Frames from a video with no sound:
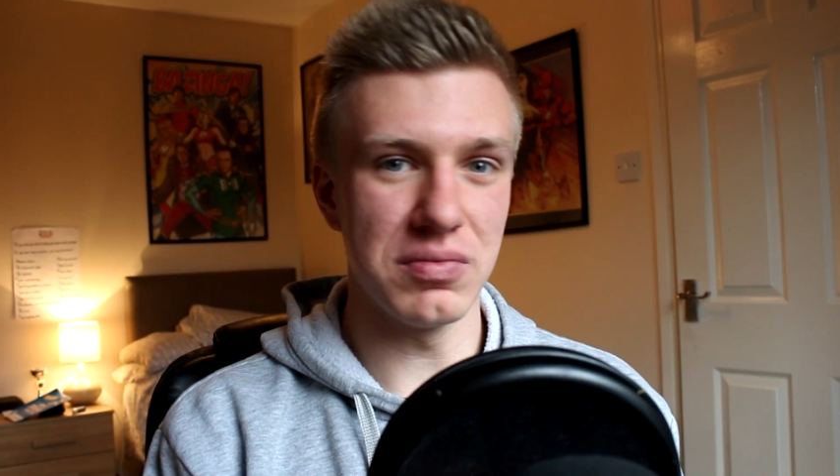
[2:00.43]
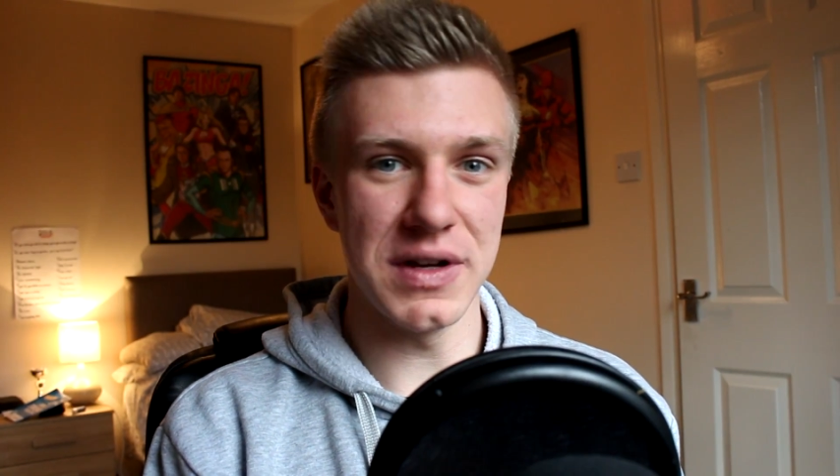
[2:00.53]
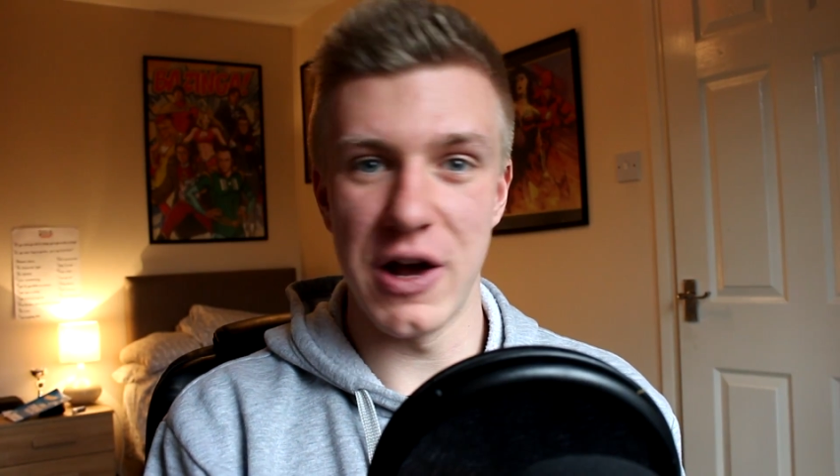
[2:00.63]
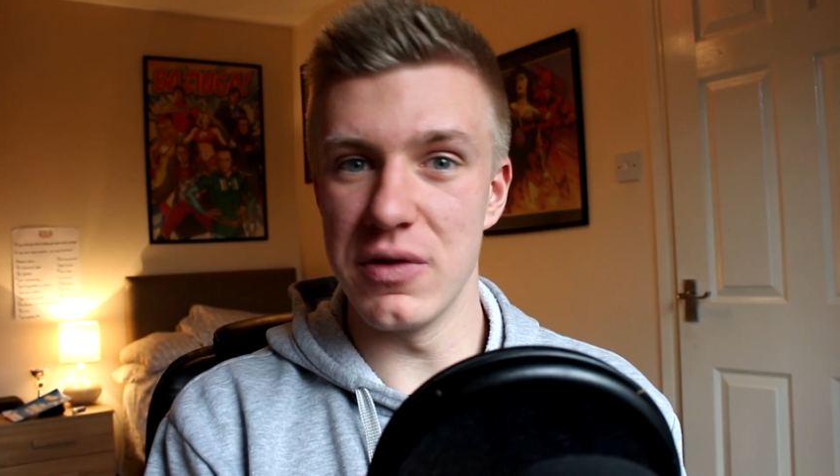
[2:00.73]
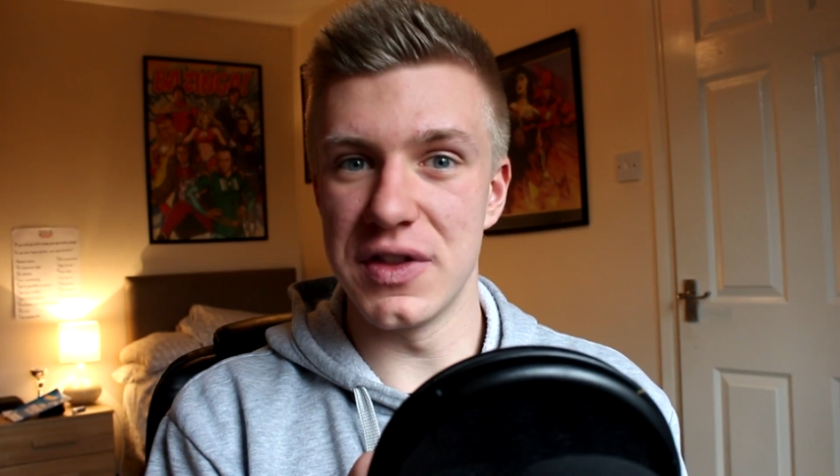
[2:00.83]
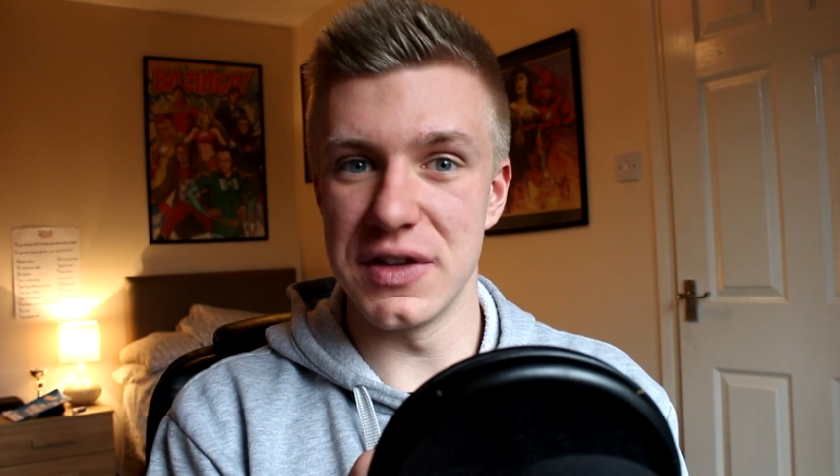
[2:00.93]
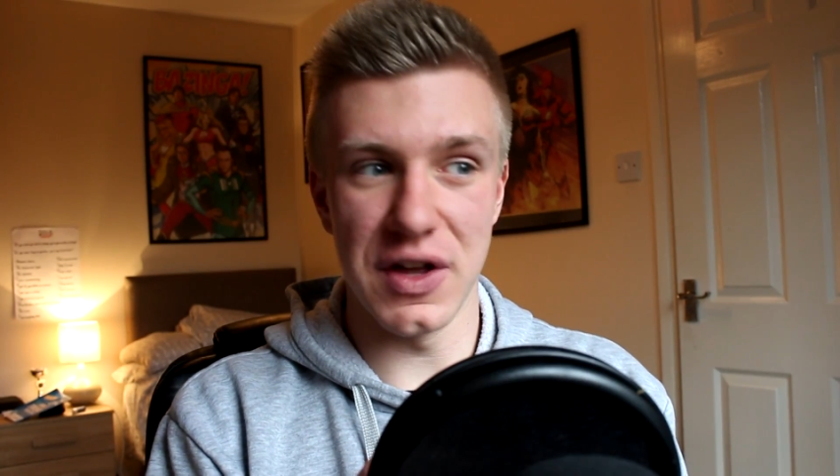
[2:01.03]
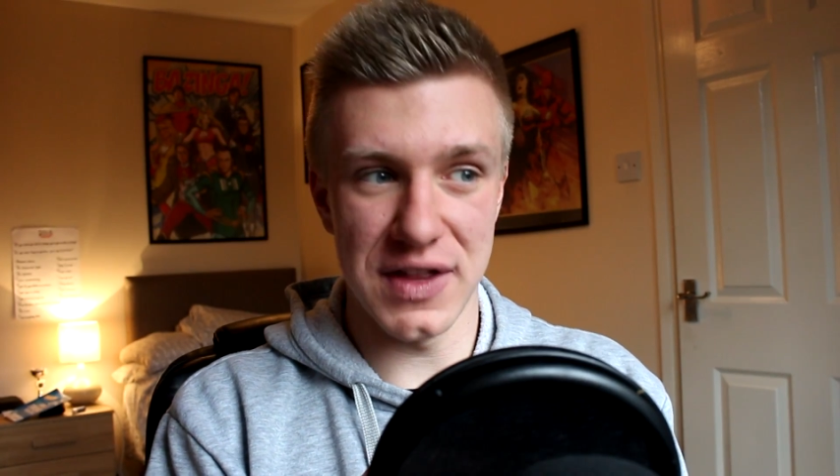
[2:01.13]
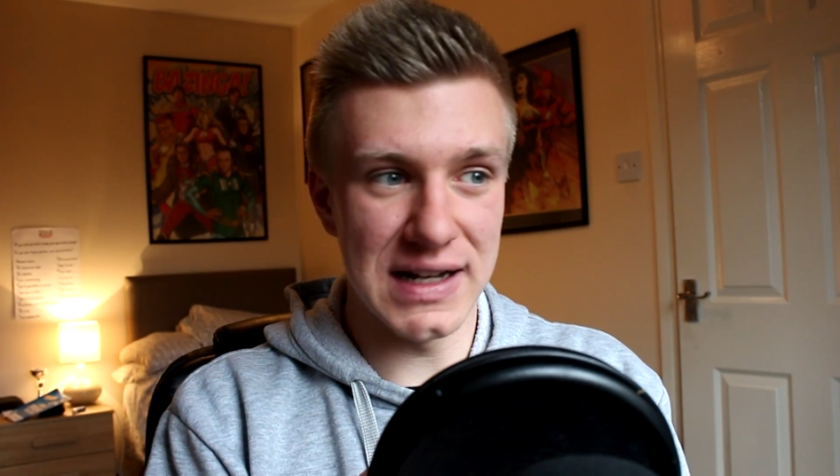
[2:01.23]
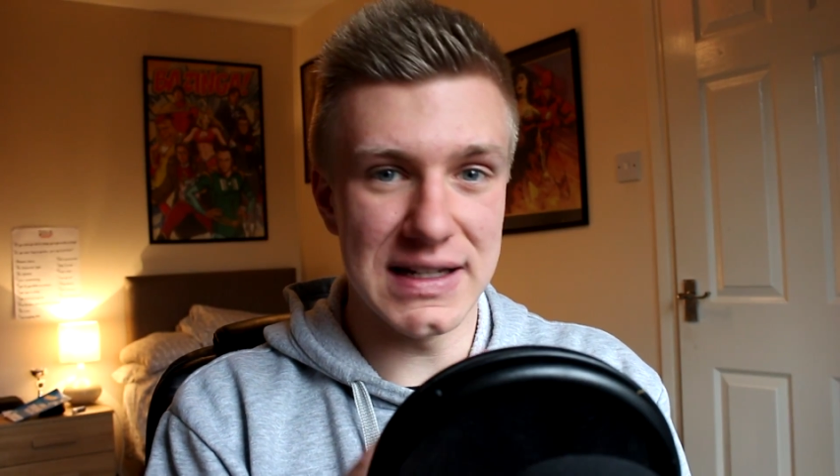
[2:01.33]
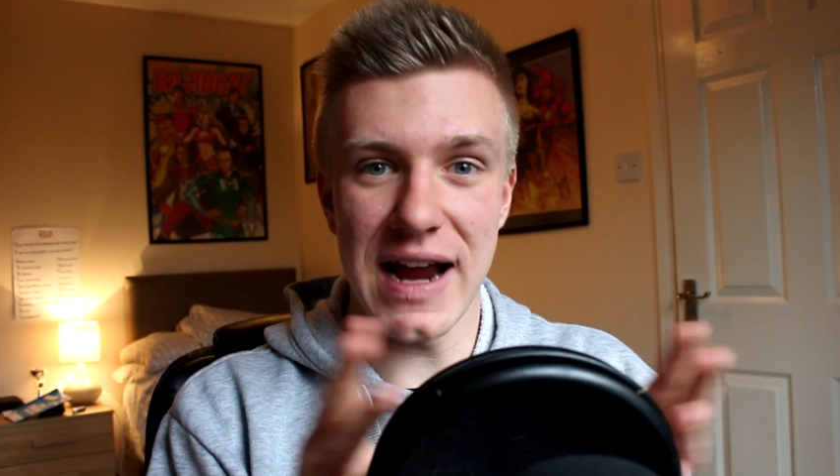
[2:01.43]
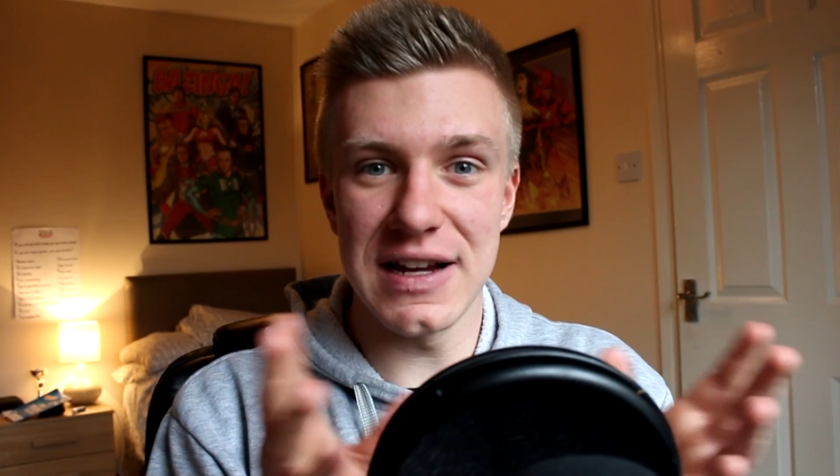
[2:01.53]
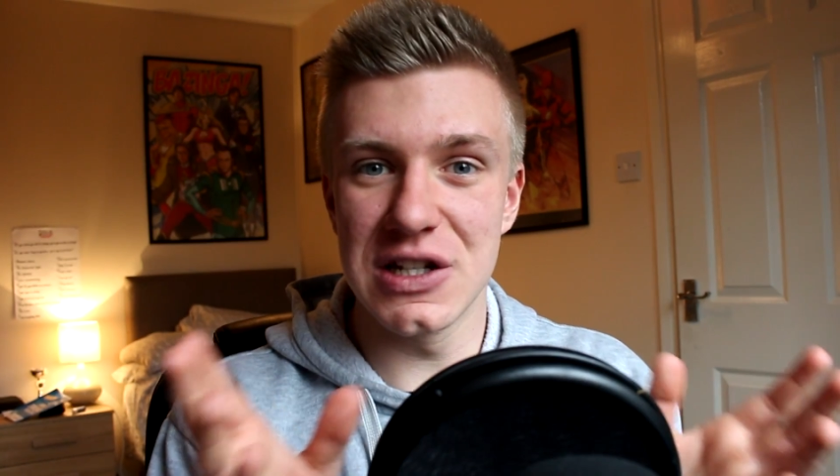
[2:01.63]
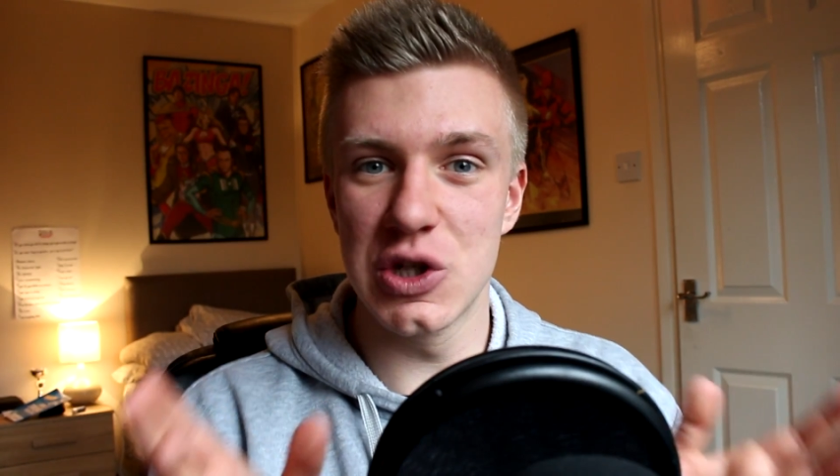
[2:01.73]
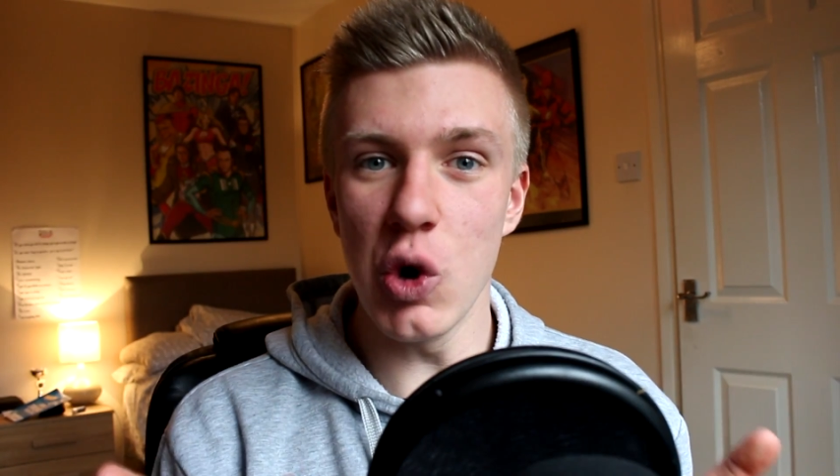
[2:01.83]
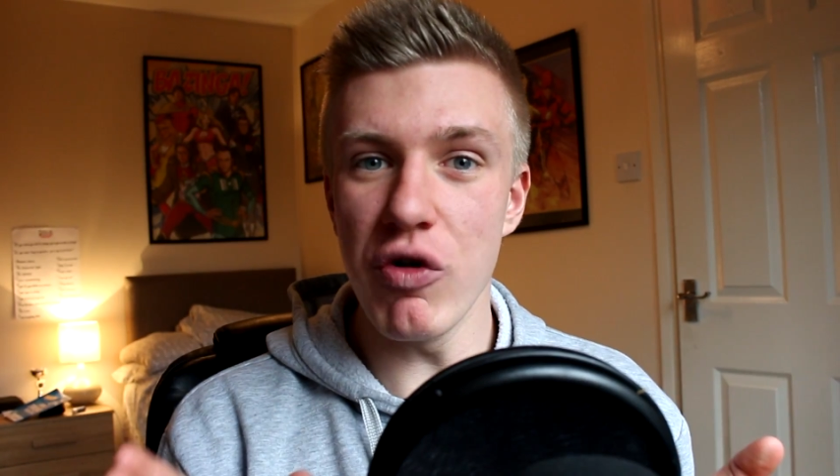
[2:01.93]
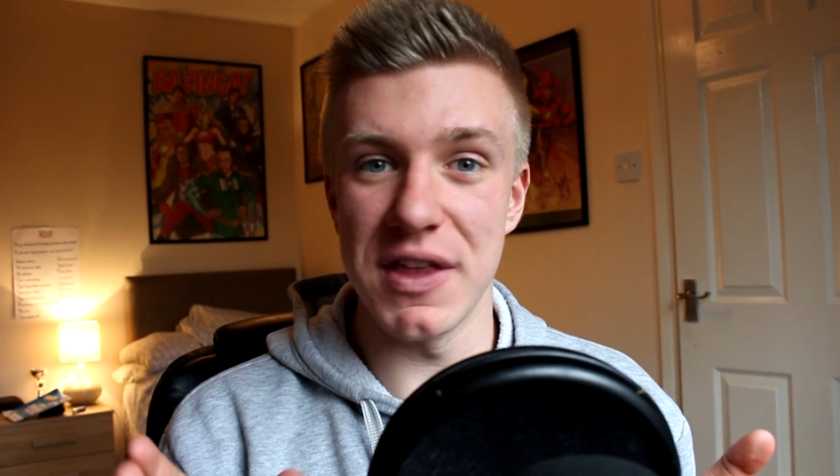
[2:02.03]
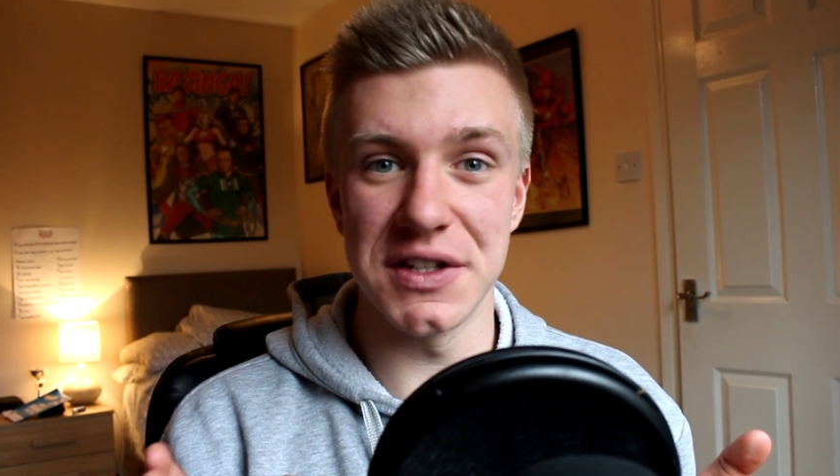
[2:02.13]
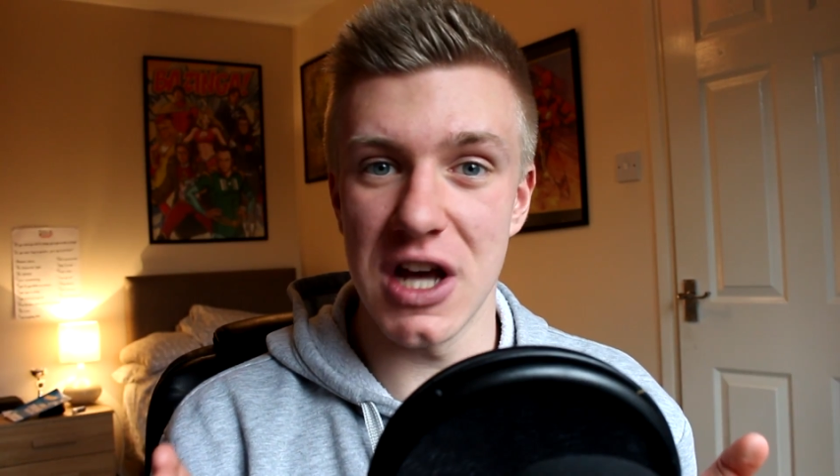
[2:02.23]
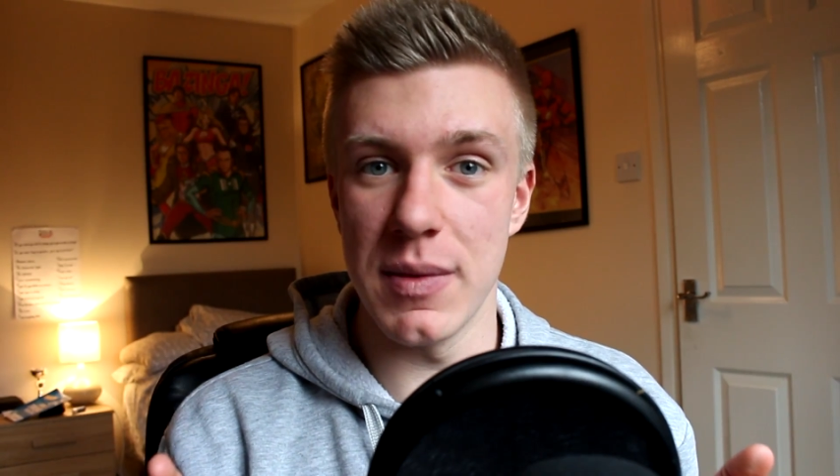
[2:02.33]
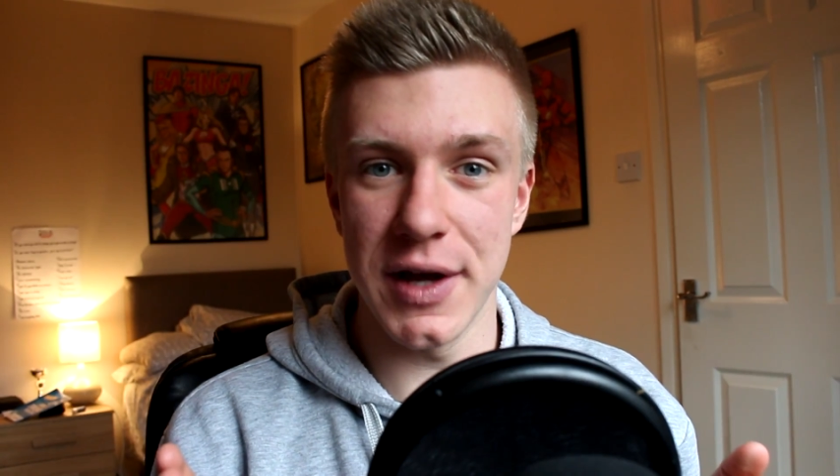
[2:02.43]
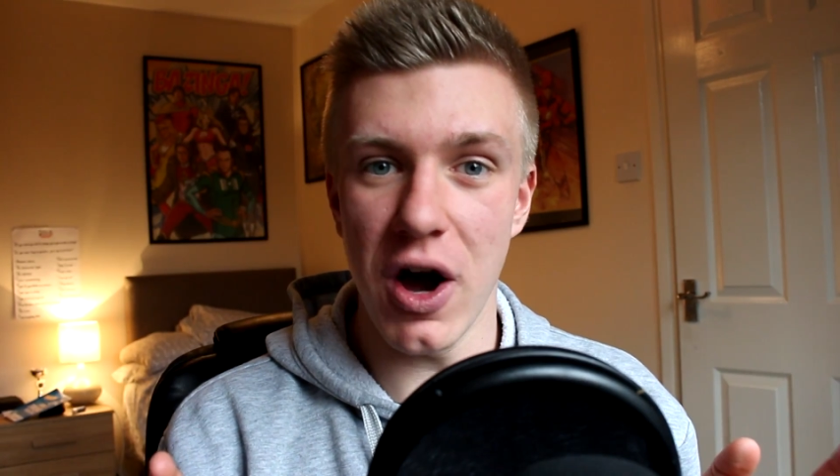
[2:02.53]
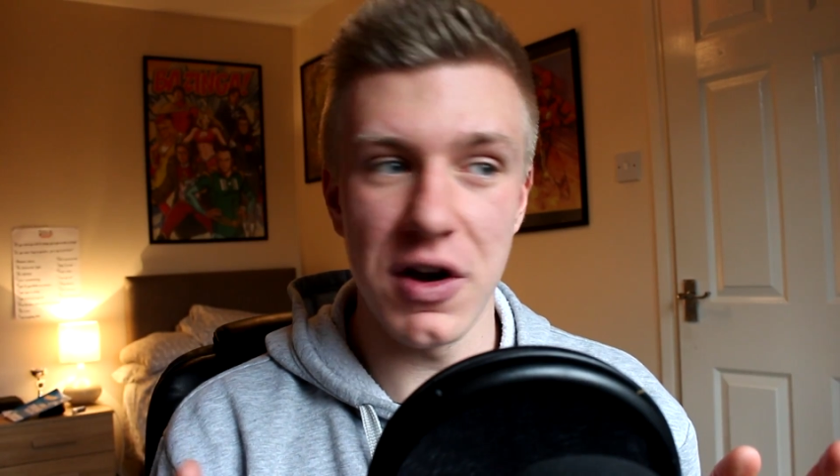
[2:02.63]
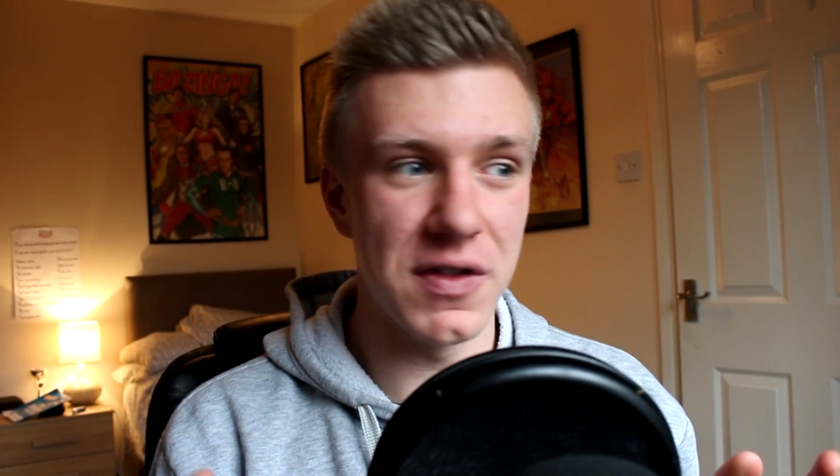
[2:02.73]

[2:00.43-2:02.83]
you know, the entire story that's going on in